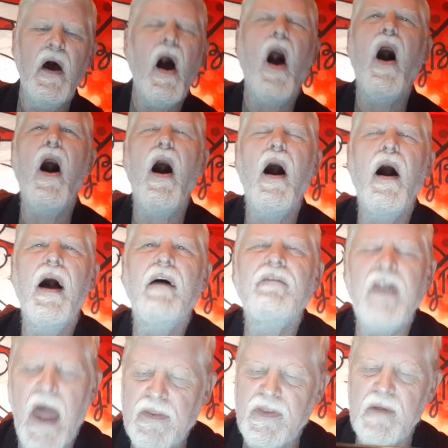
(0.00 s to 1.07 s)
uh,
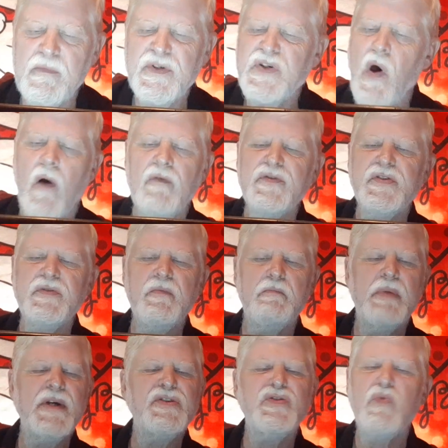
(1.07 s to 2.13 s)
have let themselves
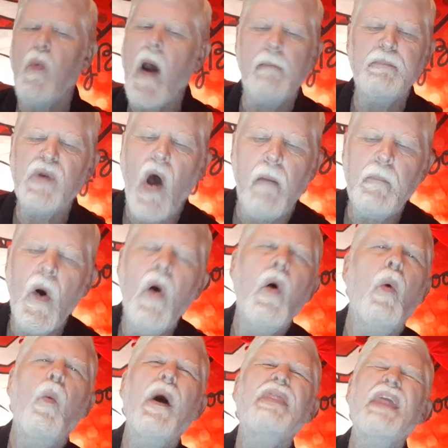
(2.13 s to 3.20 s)
be swept up
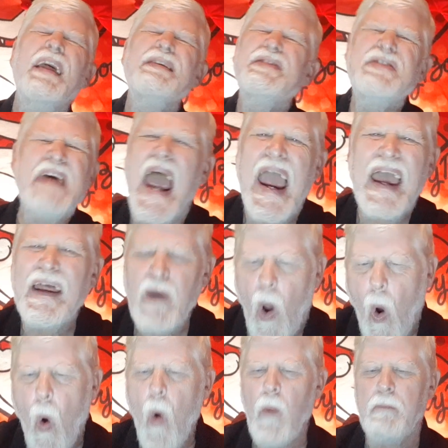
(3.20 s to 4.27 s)
with insane
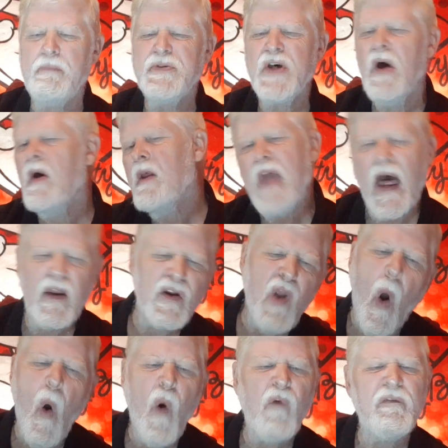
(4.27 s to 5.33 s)
hopes that
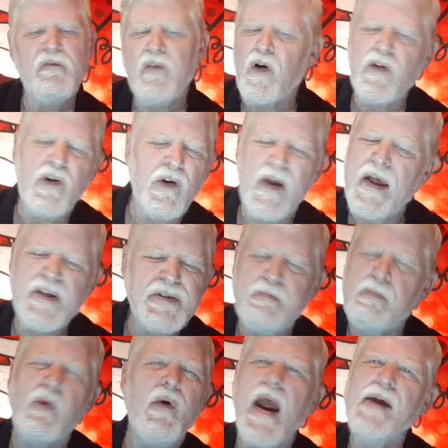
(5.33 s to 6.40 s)
no further
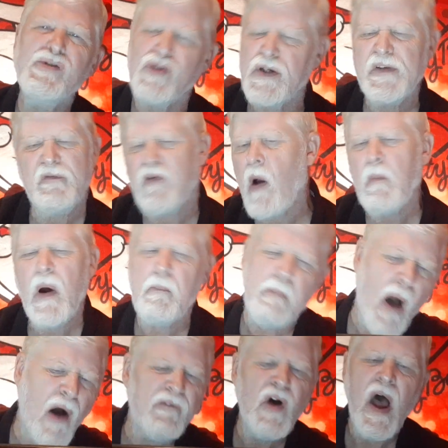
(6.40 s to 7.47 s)
inspirations from
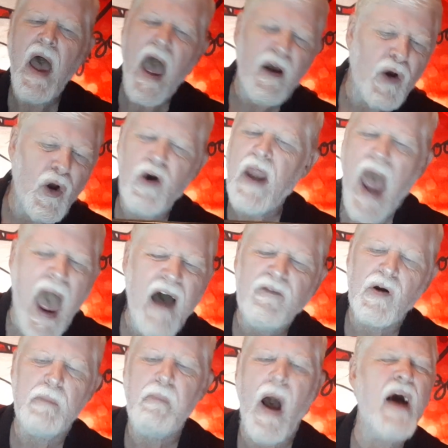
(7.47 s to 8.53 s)
above could
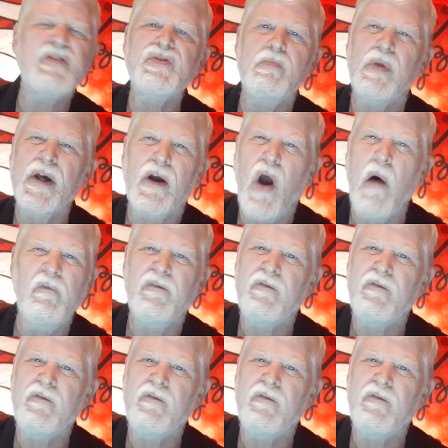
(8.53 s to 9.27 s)
ever possibly come